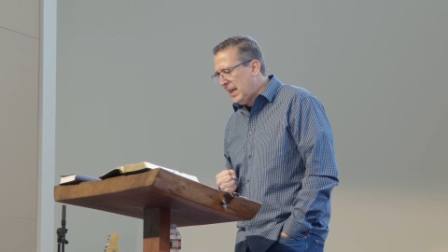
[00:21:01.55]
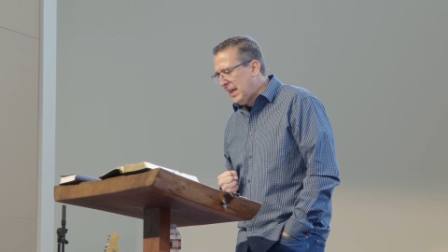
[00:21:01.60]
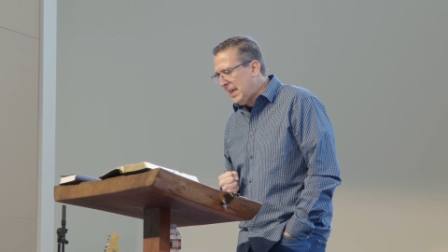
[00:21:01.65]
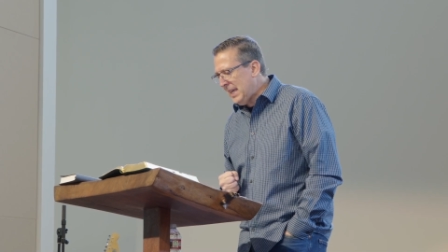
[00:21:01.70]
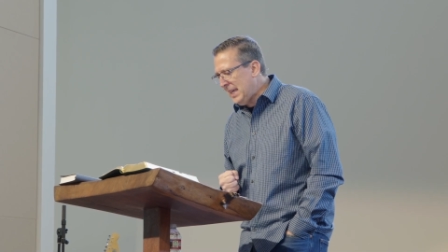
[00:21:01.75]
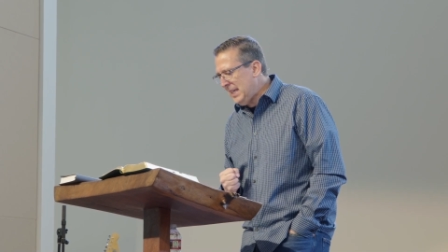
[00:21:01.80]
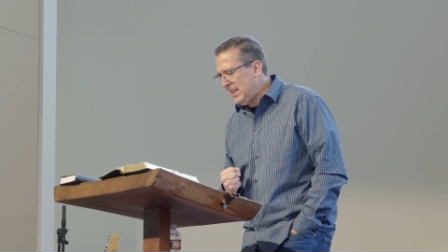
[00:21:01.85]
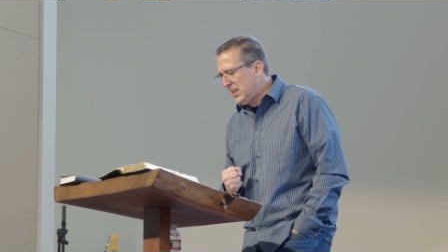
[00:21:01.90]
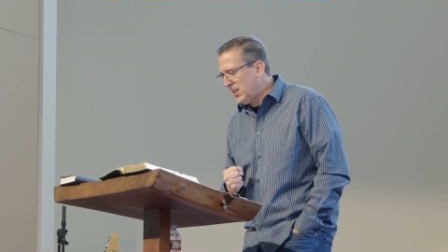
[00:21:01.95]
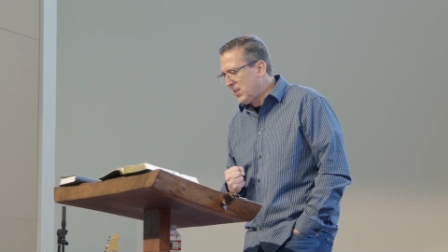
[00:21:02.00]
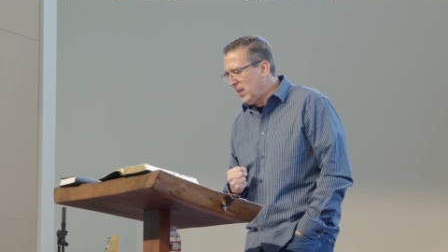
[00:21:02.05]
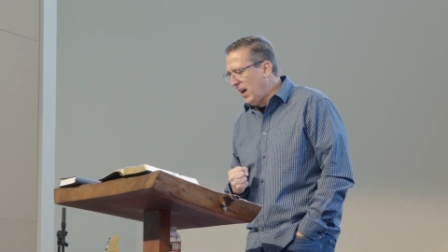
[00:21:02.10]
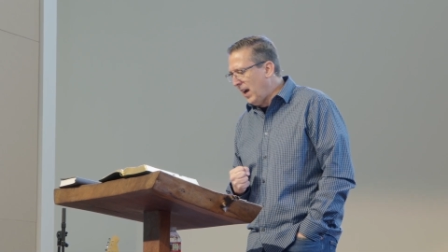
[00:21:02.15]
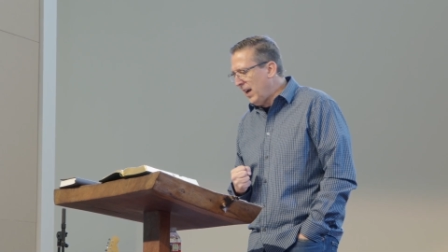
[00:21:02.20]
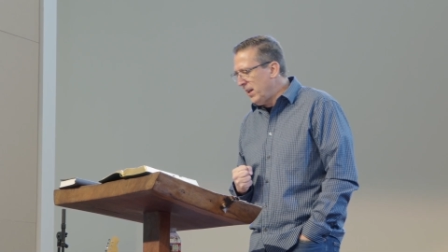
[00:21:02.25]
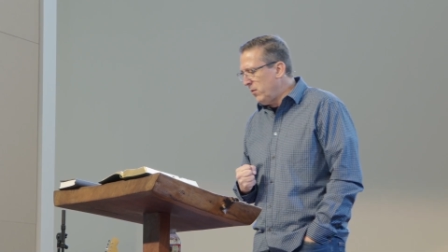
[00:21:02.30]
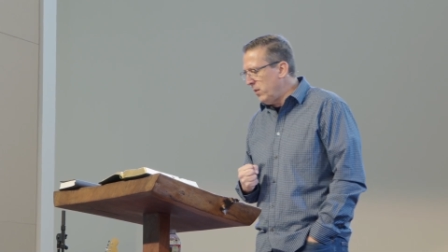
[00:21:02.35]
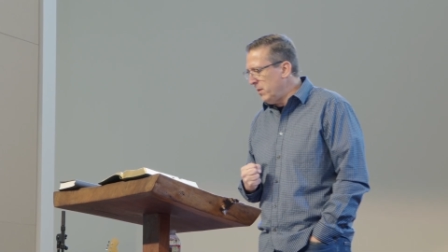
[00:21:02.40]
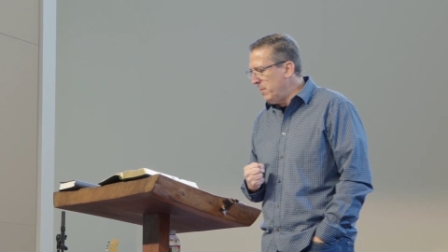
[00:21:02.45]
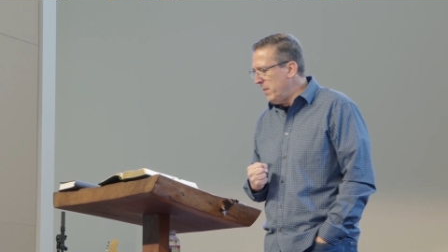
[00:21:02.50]
Each
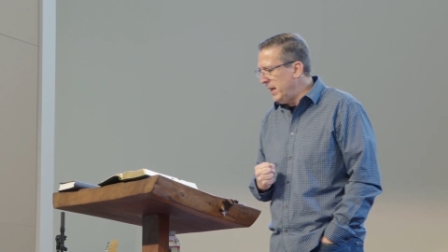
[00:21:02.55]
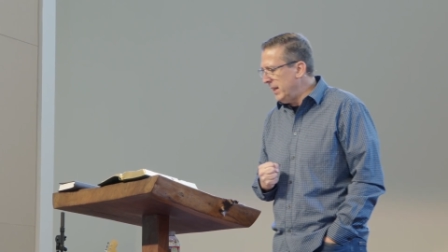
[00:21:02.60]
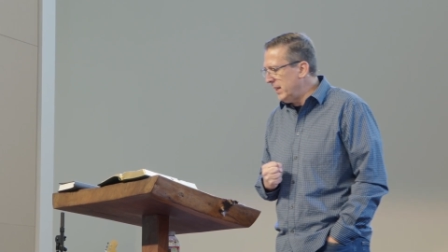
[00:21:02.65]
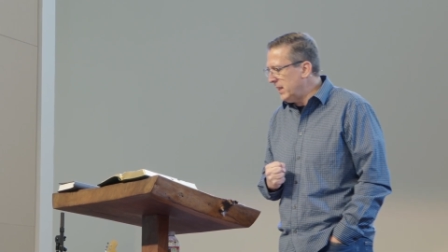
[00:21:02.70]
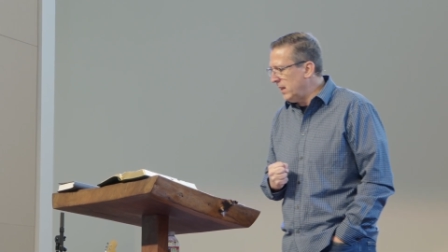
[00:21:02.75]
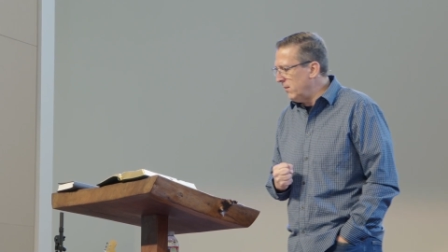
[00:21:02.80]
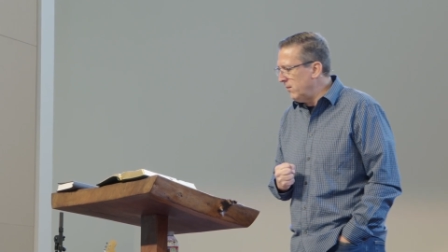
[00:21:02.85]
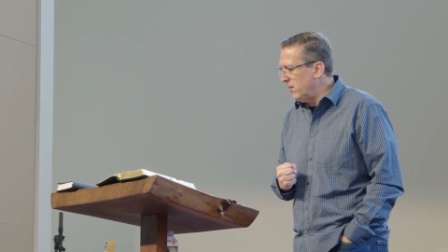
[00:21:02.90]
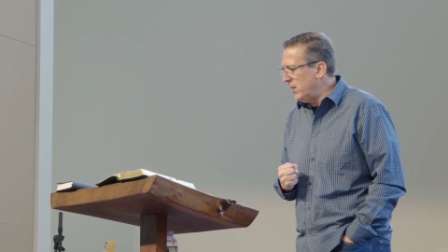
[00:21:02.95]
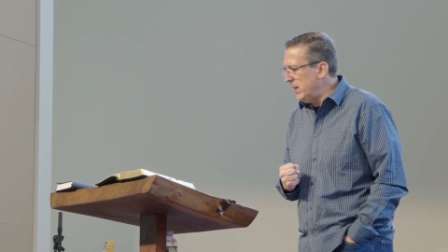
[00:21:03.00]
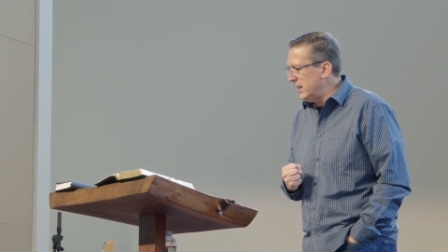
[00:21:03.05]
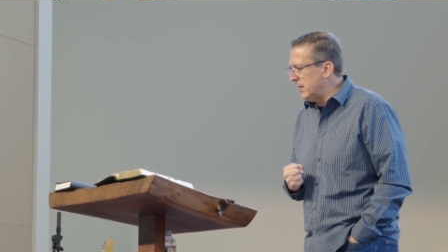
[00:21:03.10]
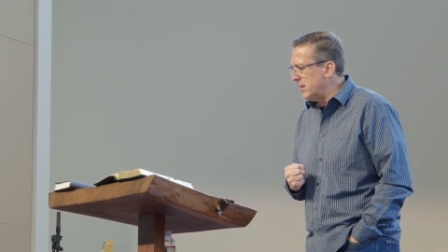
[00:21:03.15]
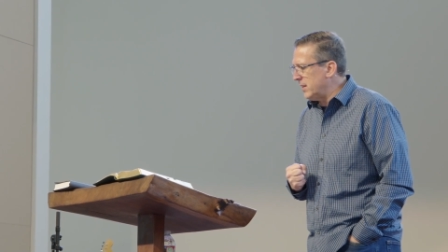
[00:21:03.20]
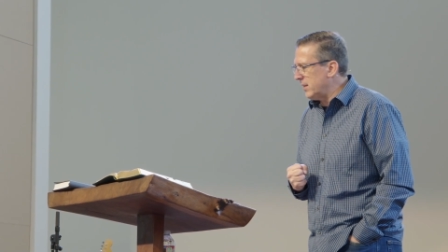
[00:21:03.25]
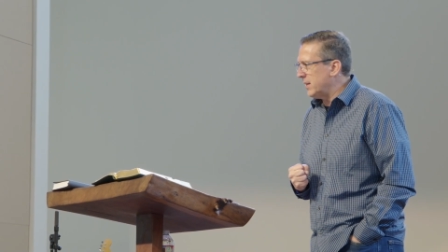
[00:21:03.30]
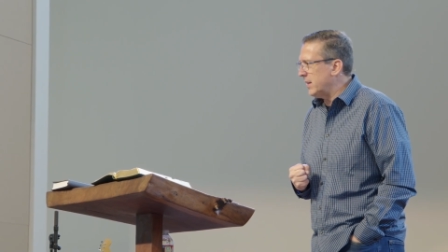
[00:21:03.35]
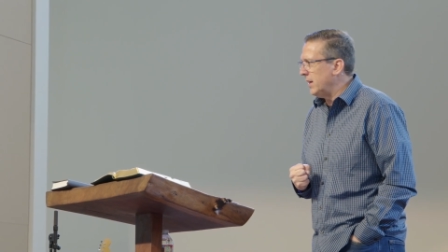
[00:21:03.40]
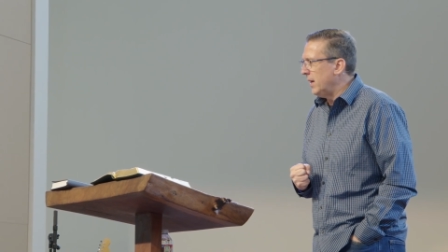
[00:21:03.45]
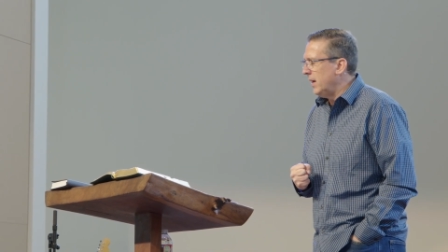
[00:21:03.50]
side remained
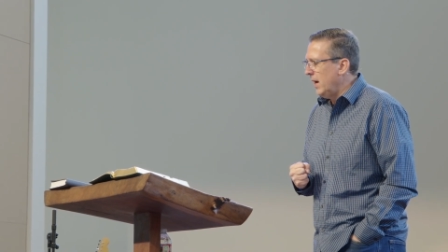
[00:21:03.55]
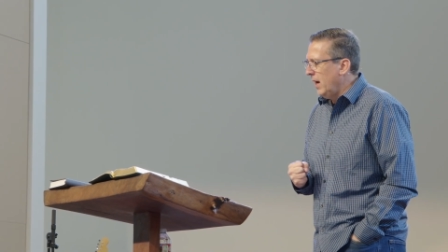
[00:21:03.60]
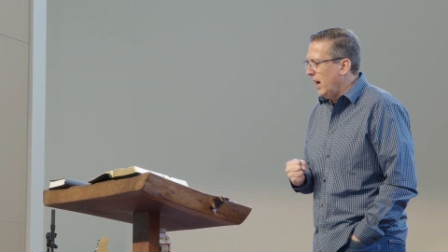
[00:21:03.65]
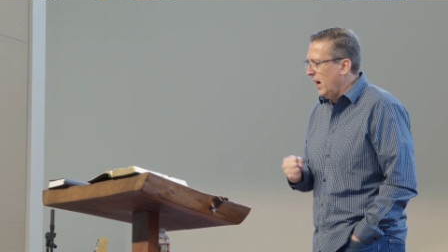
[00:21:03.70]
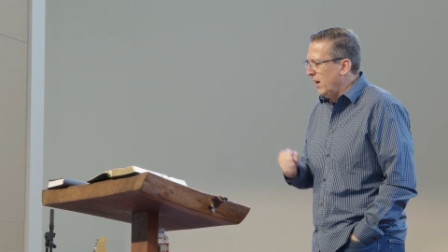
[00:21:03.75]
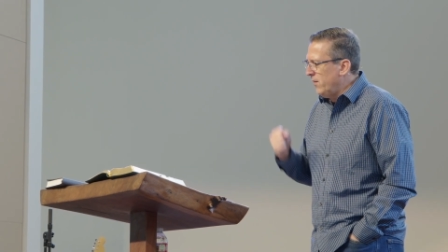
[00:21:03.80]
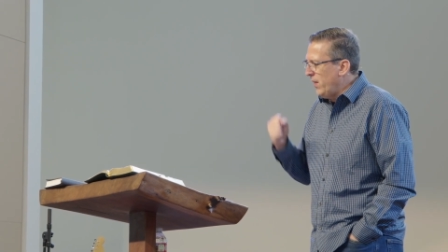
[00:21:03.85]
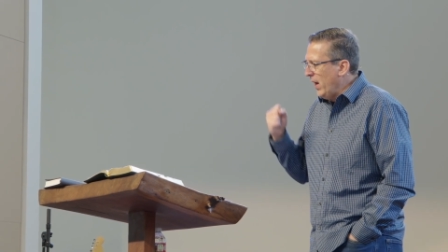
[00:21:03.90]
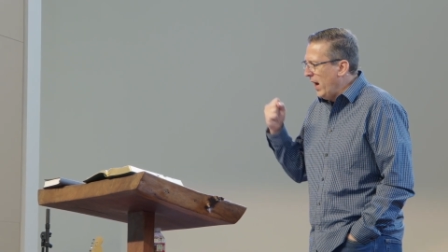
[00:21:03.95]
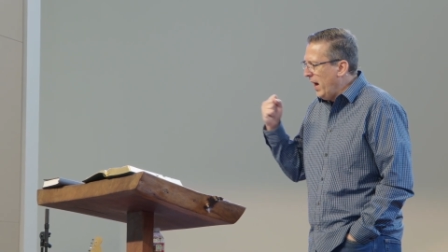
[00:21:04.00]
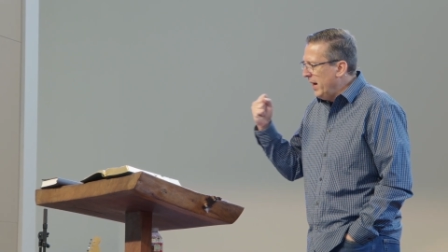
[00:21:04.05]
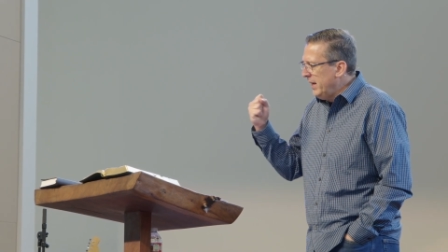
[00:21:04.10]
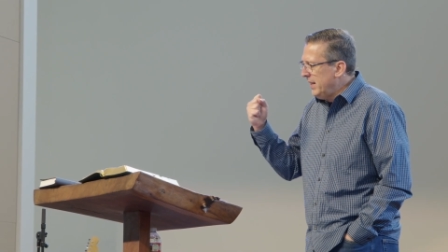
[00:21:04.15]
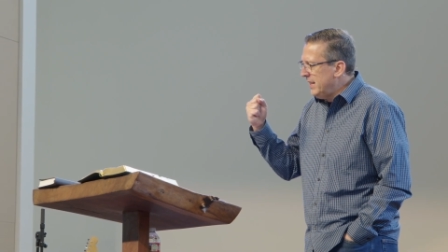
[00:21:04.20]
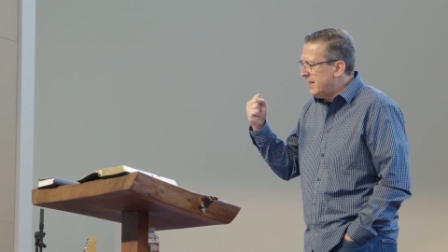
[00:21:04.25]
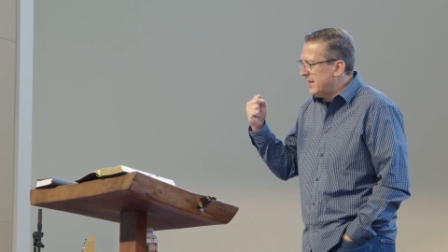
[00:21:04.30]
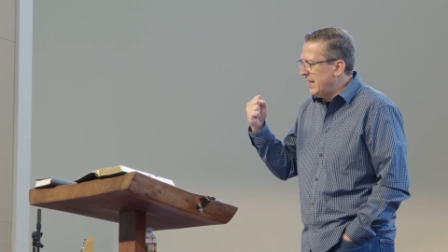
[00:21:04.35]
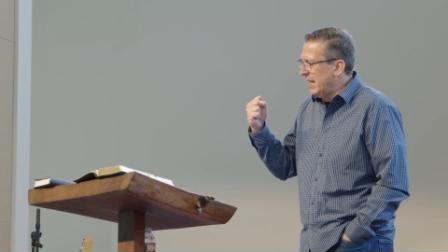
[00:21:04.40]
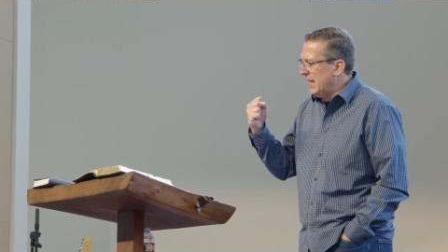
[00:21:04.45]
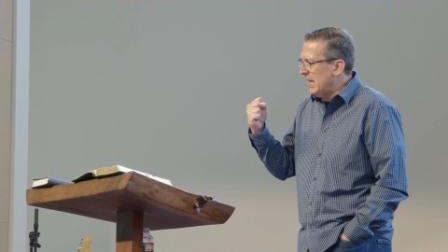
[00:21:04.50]
convinced of the
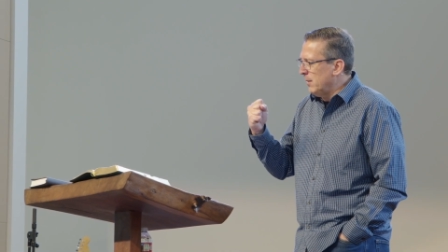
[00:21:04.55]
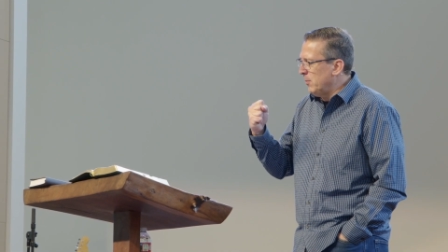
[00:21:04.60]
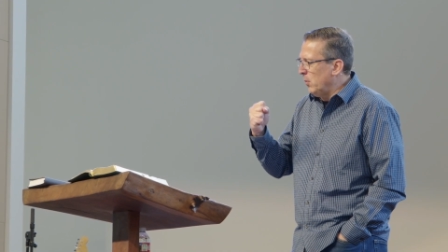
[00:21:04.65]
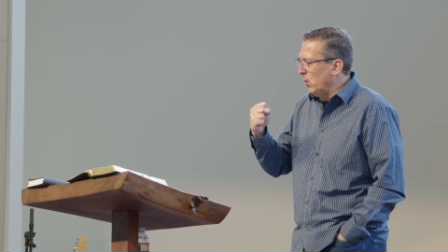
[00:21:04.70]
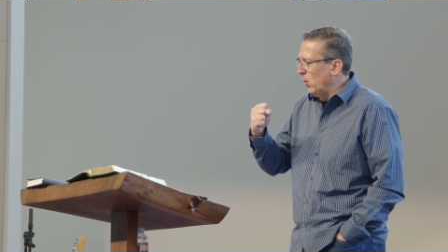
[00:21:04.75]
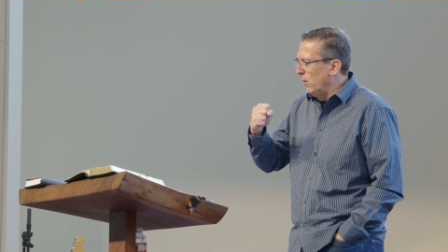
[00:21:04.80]
unassailable